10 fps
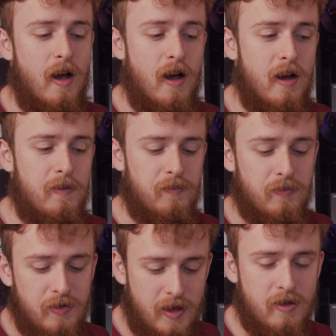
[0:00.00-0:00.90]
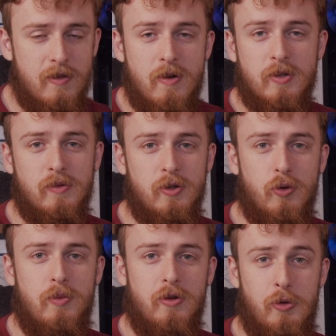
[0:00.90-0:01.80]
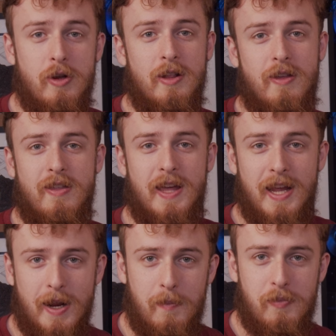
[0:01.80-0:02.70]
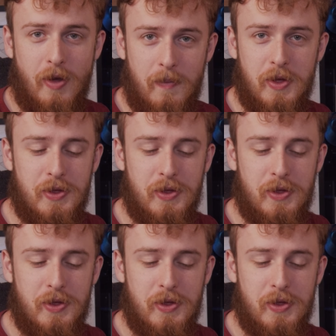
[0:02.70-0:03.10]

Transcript: Um, this is much more doable. You can at least heat up some of the